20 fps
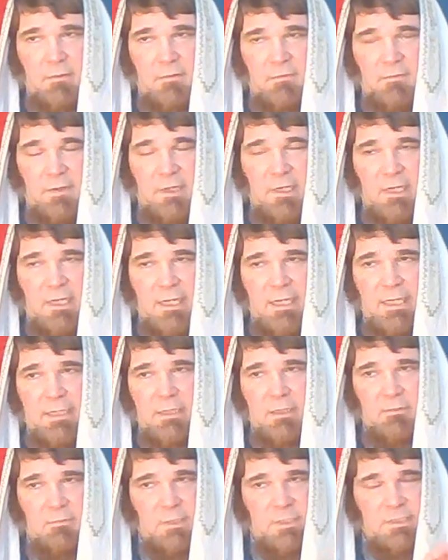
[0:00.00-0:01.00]

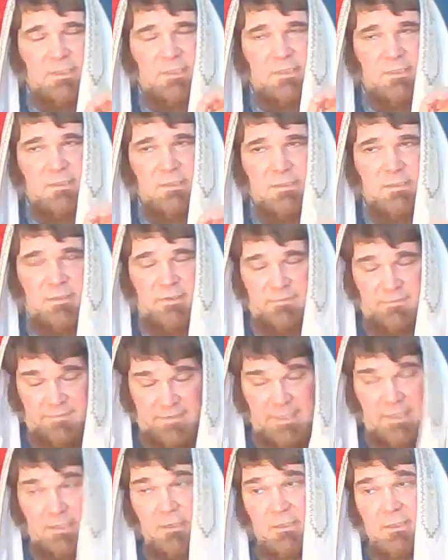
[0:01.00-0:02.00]
Vahat, which is
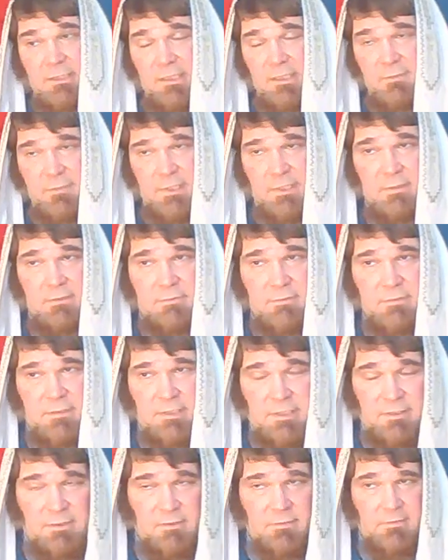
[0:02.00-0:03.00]
V or W,
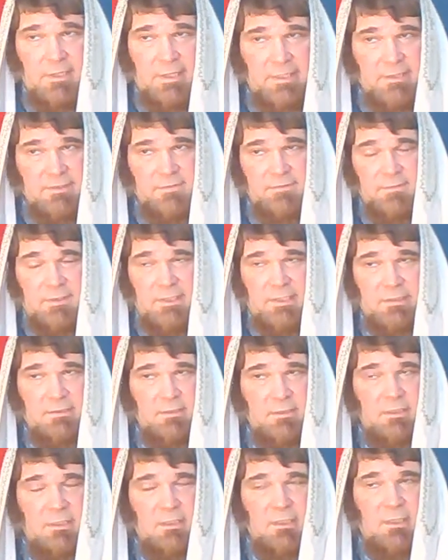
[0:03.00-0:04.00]
either way is fine.
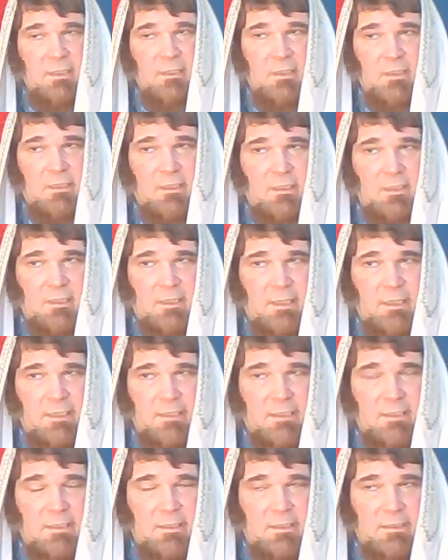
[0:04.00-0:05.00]

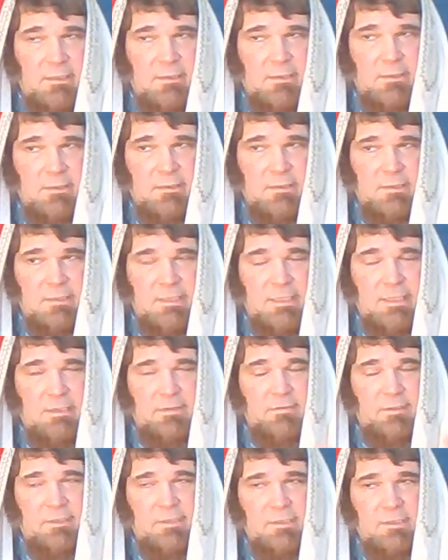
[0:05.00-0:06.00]
It
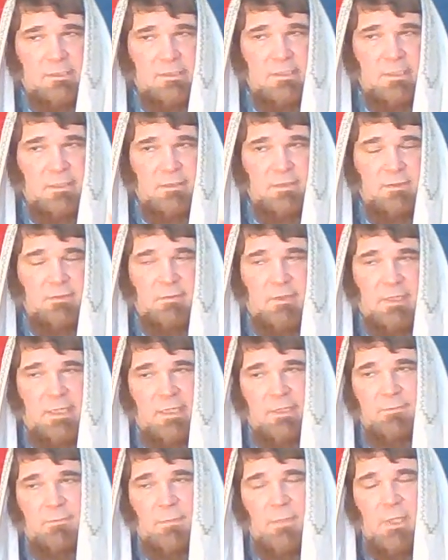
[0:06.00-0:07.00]
extinguishes either
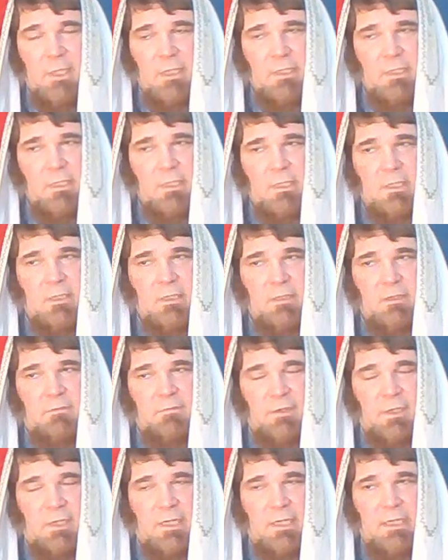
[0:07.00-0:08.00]
way.
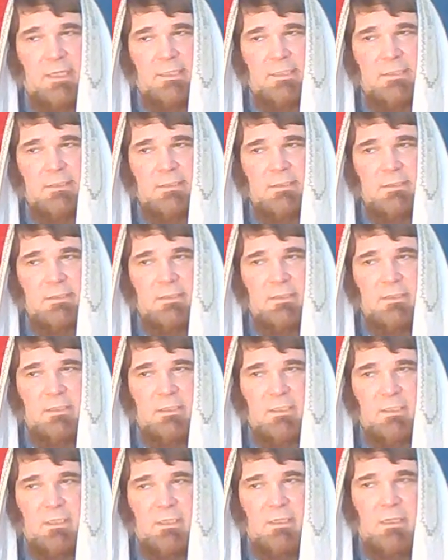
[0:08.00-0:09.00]
Vaha
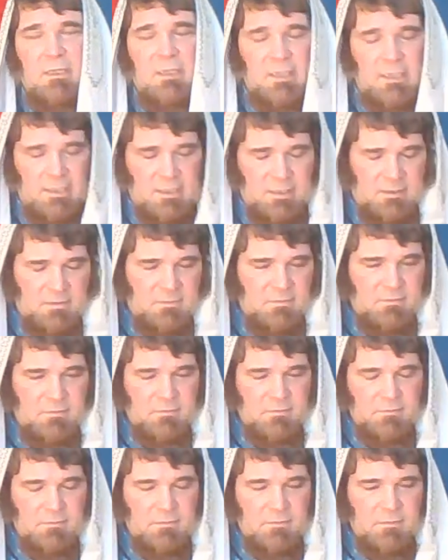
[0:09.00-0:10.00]
uh,
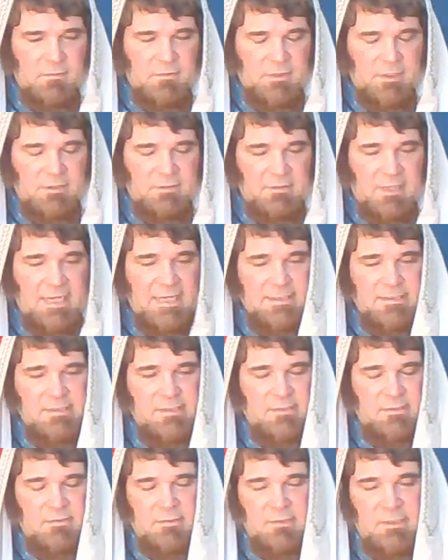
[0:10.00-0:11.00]
the light
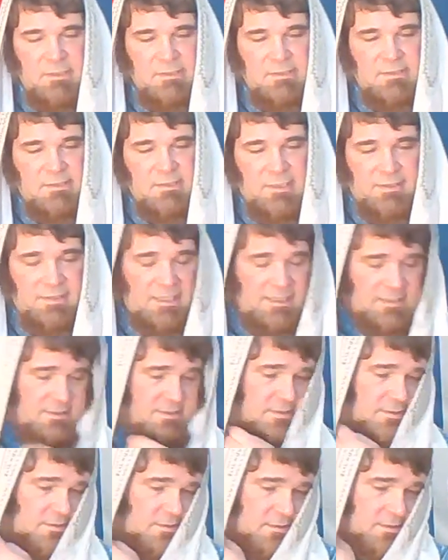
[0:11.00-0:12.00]
source, and
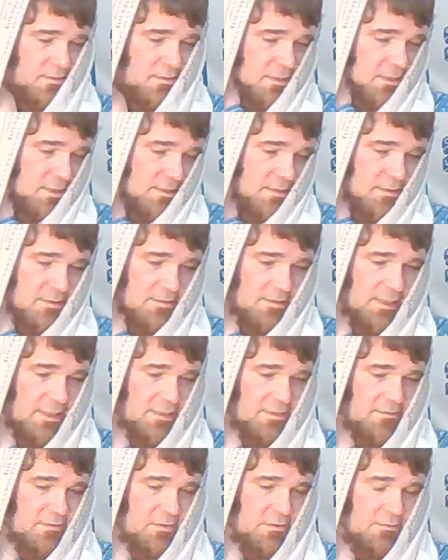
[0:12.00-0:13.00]
that's Yeshua. He's the
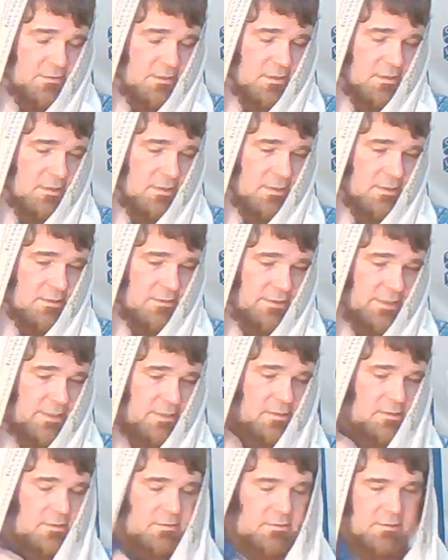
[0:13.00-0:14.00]
light of the world. He's the
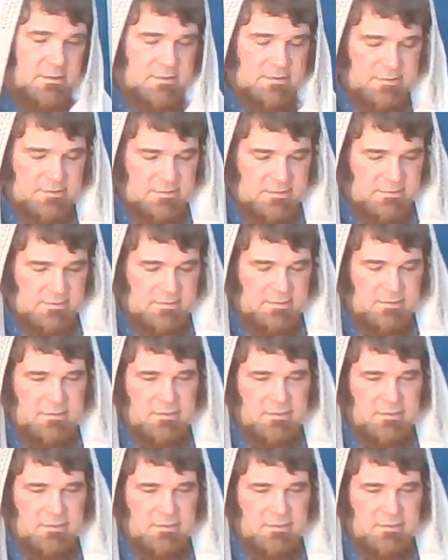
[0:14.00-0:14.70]
light source.